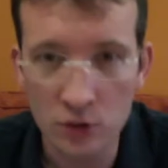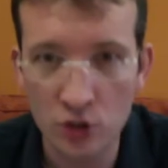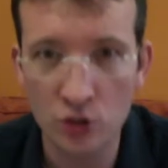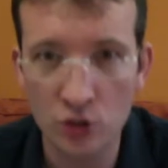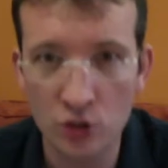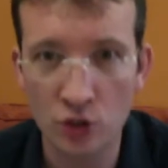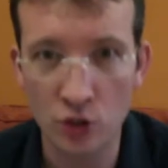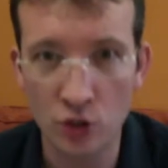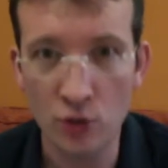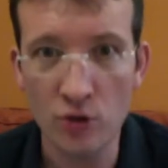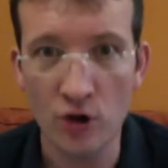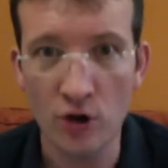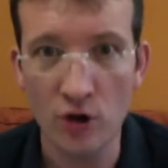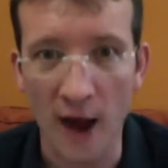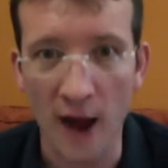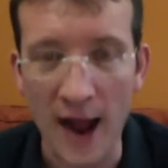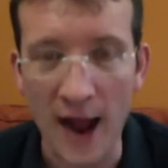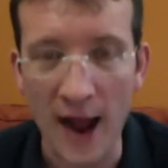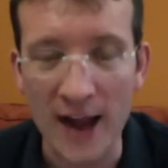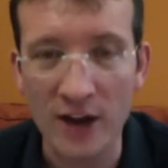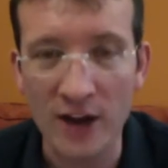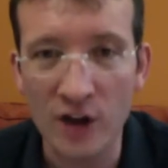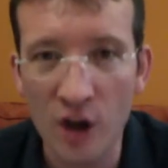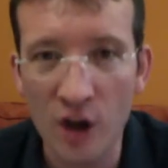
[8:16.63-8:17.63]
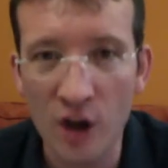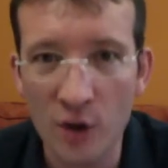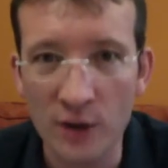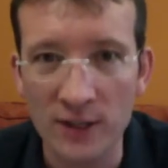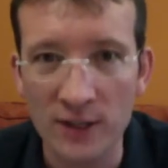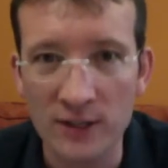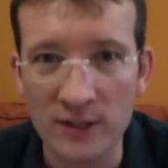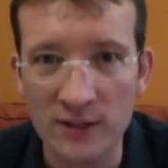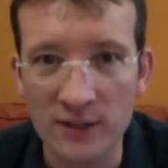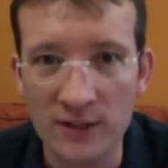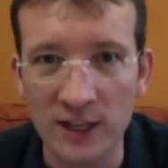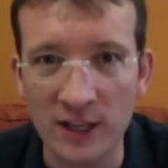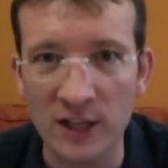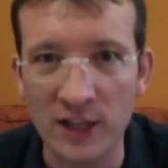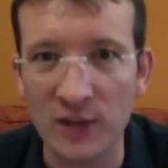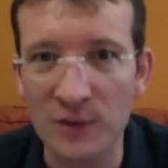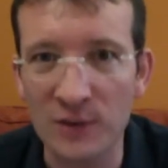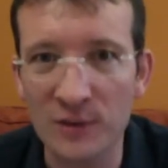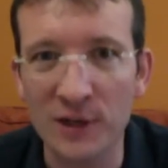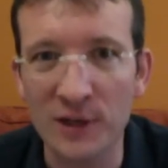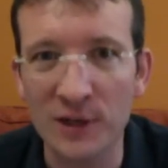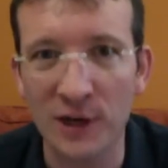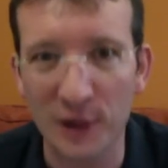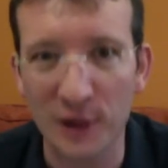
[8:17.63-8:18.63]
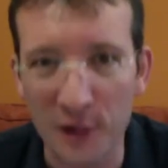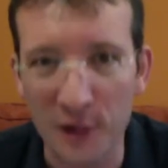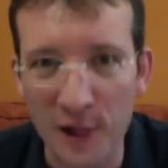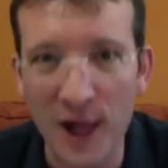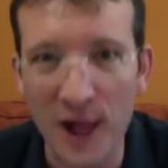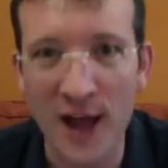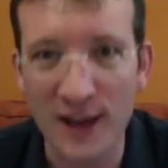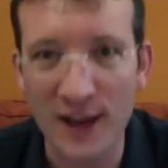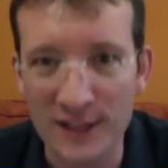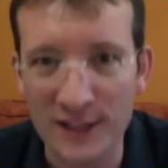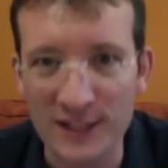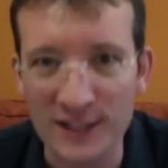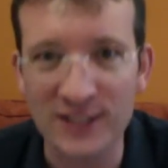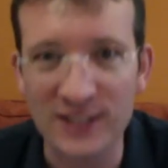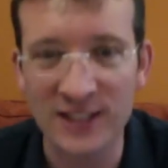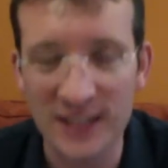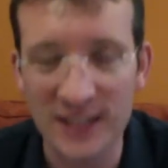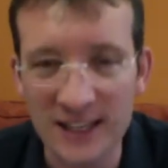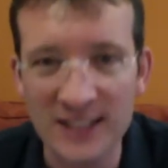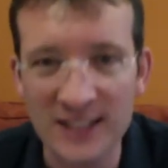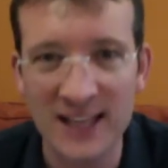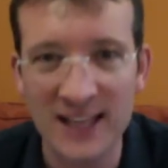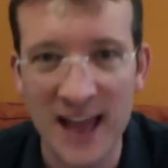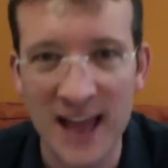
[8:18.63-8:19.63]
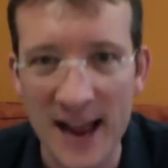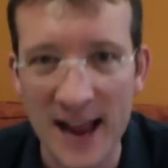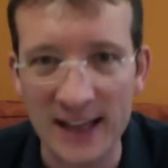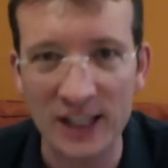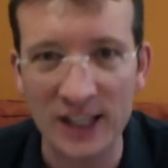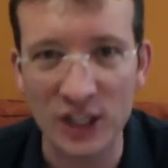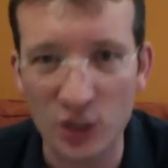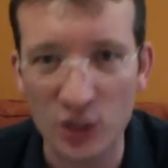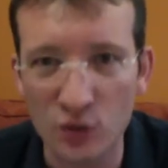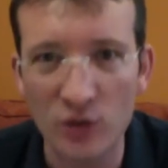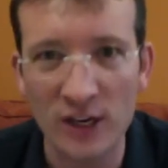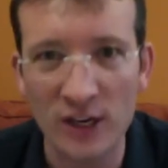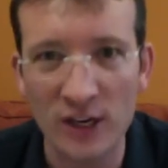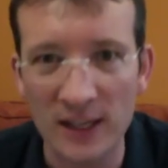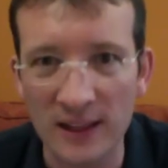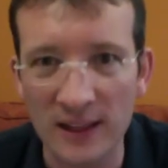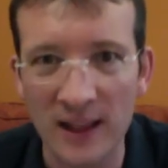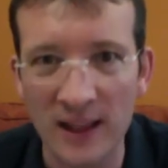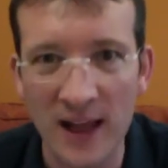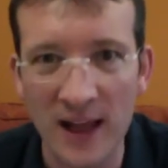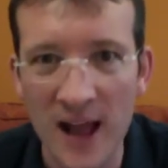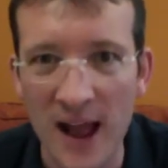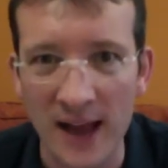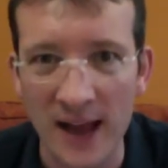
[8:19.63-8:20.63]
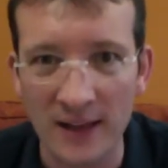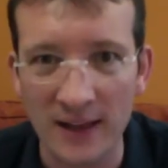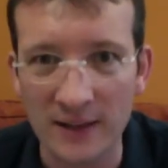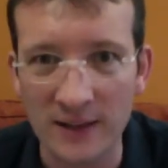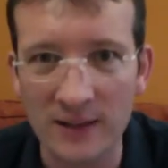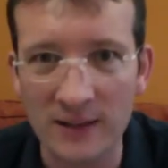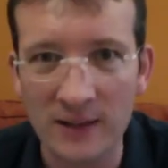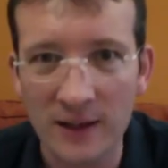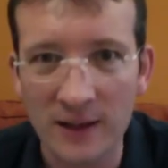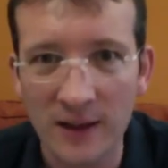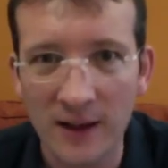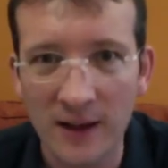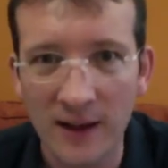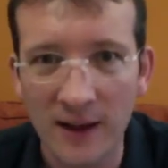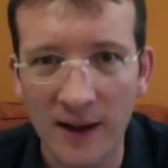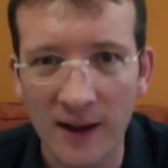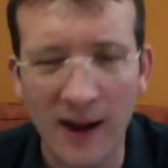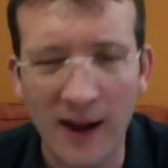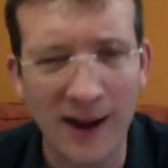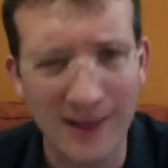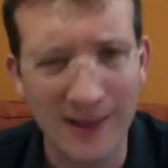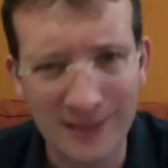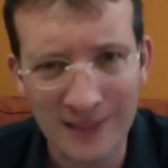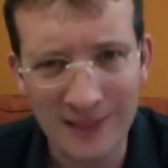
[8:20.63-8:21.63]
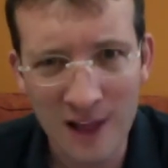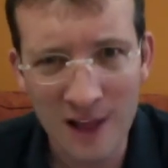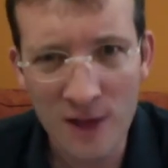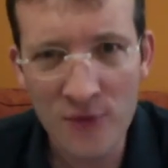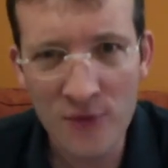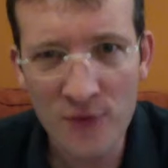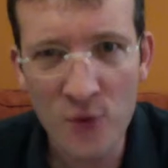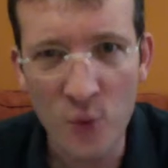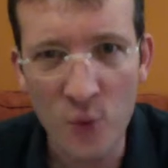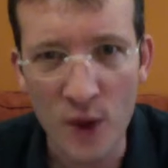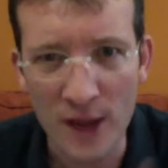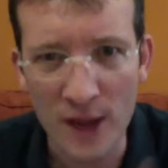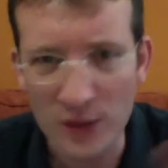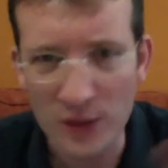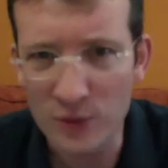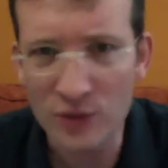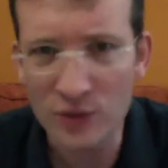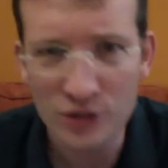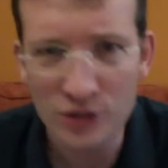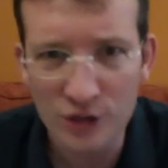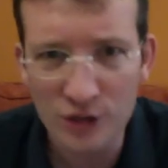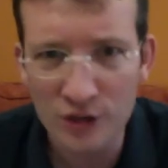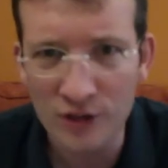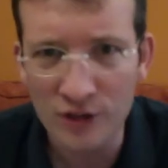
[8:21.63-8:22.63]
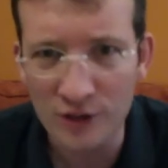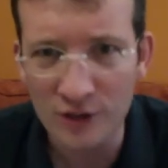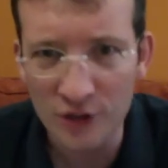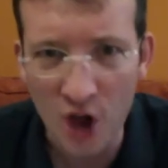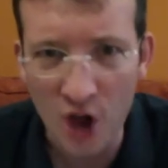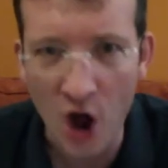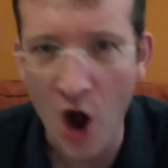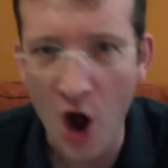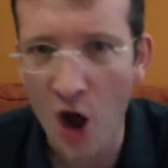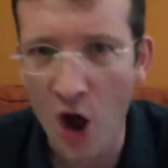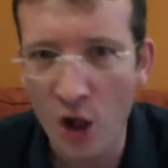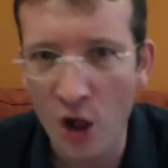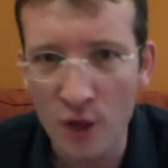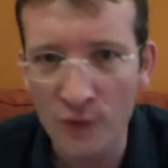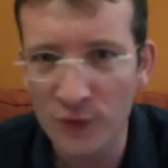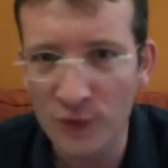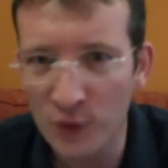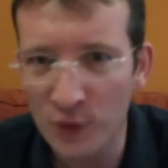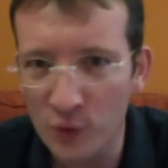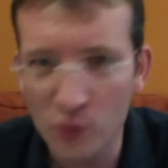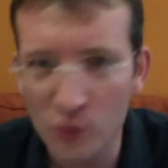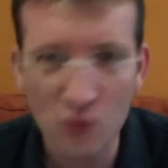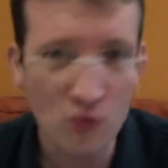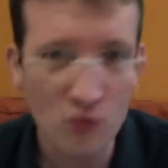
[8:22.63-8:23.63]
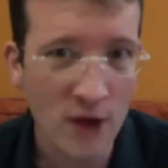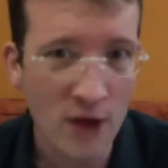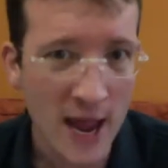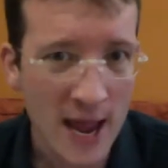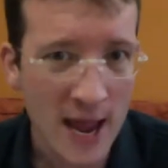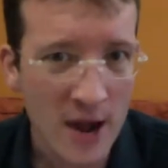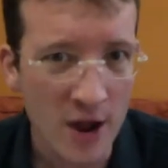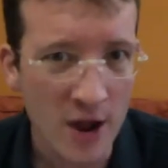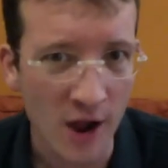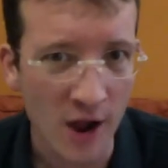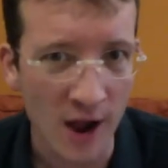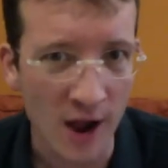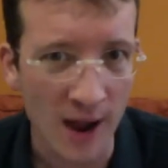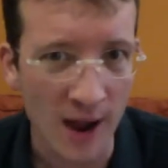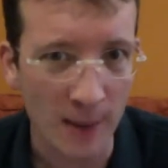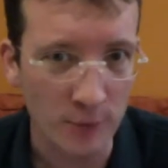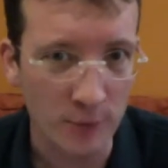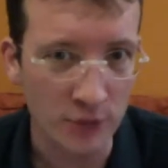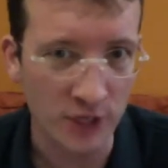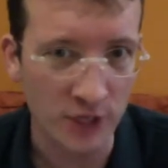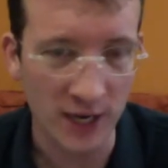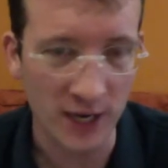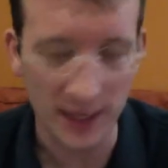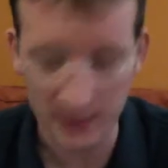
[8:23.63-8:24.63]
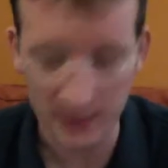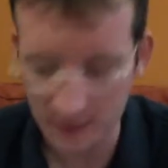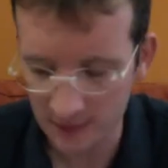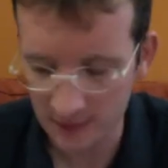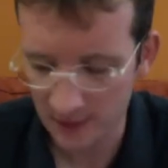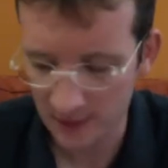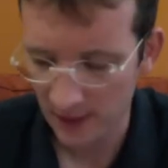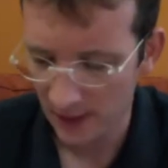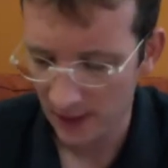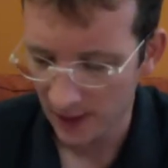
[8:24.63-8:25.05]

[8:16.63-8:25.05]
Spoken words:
Junior, I noticed that you did a lot of zigzaggy green lines. I love the way you circled all of the red objects.